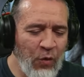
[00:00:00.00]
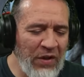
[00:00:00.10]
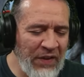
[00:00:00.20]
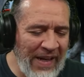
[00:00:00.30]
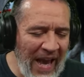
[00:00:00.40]

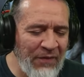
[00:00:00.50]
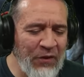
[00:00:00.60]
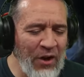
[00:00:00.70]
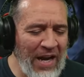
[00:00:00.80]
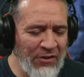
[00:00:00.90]
With
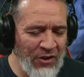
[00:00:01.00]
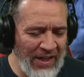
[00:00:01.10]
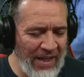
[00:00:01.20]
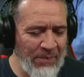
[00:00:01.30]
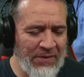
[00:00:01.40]
laughter on their
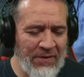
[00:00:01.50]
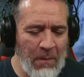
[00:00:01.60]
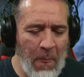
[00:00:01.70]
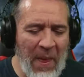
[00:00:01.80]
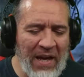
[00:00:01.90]
lips
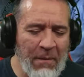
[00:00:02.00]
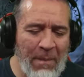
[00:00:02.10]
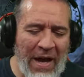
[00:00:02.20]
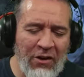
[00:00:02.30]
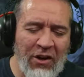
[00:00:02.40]
and a
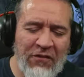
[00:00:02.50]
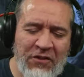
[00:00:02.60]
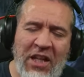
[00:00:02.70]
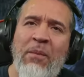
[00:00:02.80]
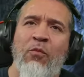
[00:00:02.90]
bottle of
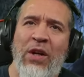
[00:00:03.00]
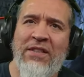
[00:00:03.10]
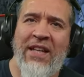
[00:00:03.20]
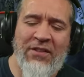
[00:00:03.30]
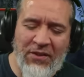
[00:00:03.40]
cheap
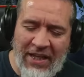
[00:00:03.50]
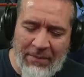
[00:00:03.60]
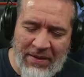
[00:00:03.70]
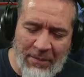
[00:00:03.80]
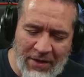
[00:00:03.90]
whiskey to
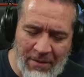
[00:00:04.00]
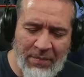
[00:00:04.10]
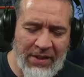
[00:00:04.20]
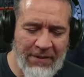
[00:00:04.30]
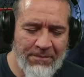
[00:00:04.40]
keep them
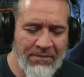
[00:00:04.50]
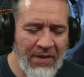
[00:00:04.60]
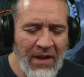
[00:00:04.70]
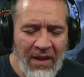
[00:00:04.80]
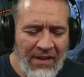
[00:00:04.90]
company,
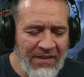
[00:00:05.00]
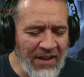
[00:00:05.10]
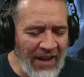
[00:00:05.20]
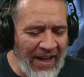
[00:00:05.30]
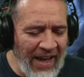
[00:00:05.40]

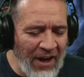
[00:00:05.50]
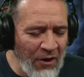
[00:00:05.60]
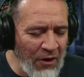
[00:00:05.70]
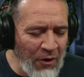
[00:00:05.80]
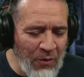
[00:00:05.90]
the
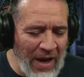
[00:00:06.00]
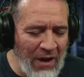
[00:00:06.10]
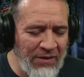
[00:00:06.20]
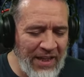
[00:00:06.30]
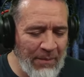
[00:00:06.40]
air
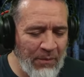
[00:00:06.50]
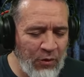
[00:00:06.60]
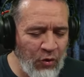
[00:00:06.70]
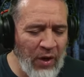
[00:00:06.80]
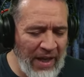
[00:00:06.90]
around them
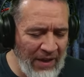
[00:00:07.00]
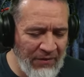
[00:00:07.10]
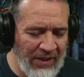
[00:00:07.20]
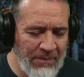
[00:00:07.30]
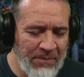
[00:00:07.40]
grew
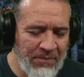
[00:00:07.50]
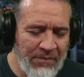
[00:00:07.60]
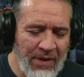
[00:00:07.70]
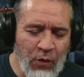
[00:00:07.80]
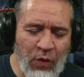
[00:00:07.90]
heavy
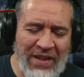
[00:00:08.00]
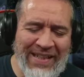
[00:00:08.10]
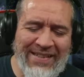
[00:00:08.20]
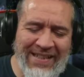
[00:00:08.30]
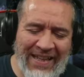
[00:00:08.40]
with
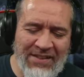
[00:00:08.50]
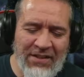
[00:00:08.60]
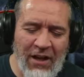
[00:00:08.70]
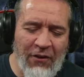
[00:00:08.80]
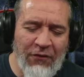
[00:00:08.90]
a
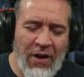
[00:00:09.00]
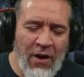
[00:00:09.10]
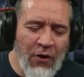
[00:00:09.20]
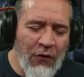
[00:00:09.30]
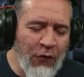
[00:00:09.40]
sense of
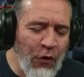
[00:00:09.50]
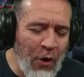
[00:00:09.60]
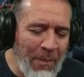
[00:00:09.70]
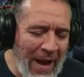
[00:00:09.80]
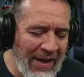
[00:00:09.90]

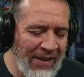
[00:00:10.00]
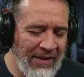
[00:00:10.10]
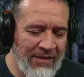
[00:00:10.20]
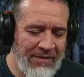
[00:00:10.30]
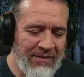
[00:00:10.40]

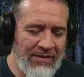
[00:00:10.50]
foreboding.